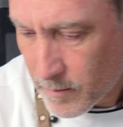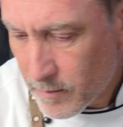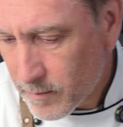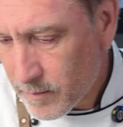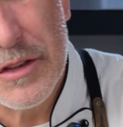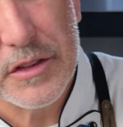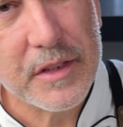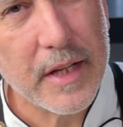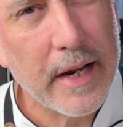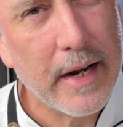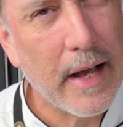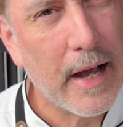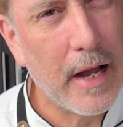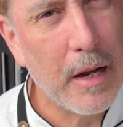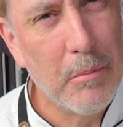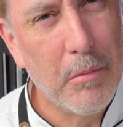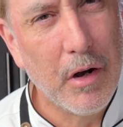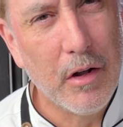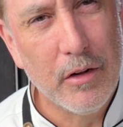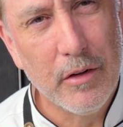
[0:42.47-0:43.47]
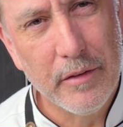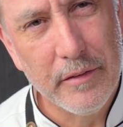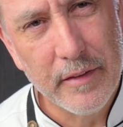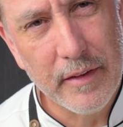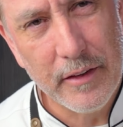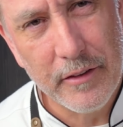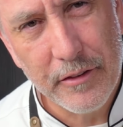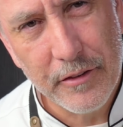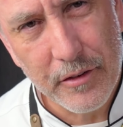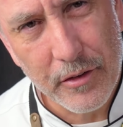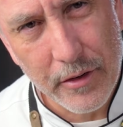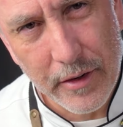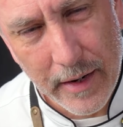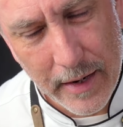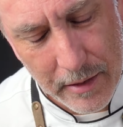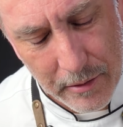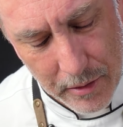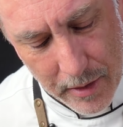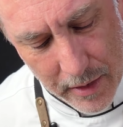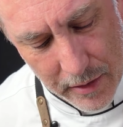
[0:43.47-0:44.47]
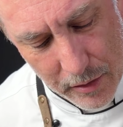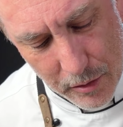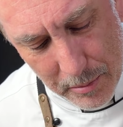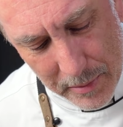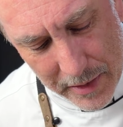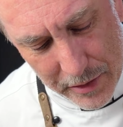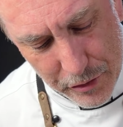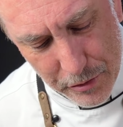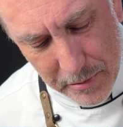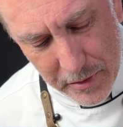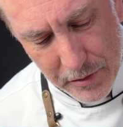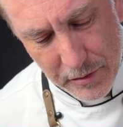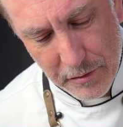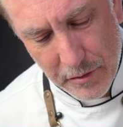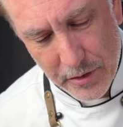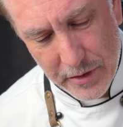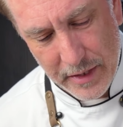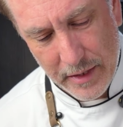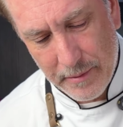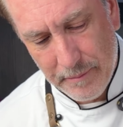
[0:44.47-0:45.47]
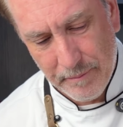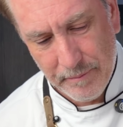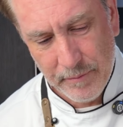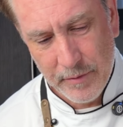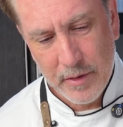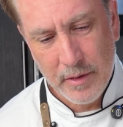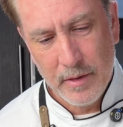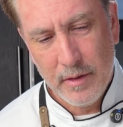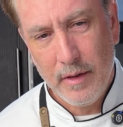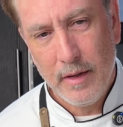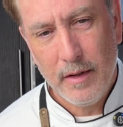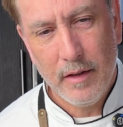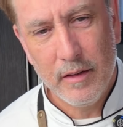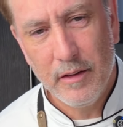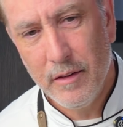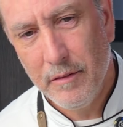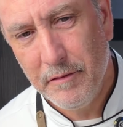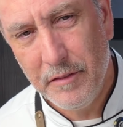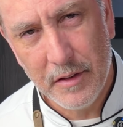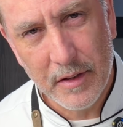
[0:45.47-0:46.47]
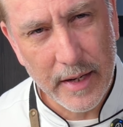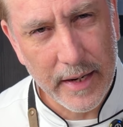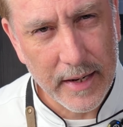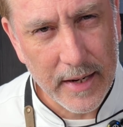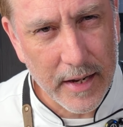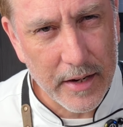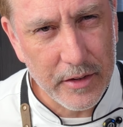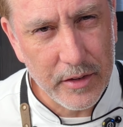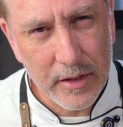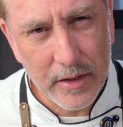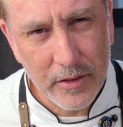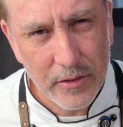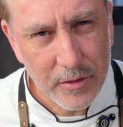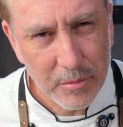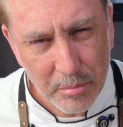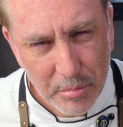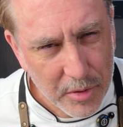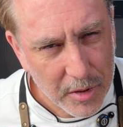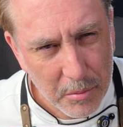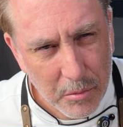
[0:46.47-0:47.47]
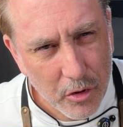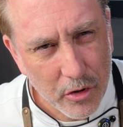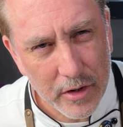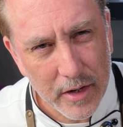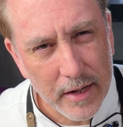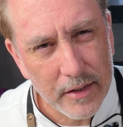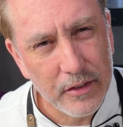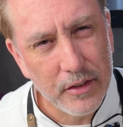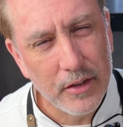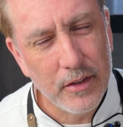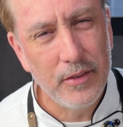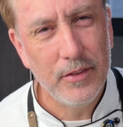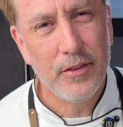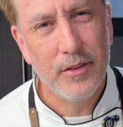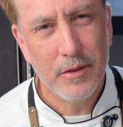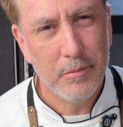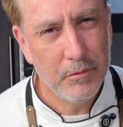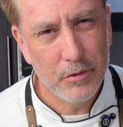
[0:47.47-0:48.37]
Just kind of eyeballing this. Sorry, I don't got no measurements for you. If you like onions, put more onions.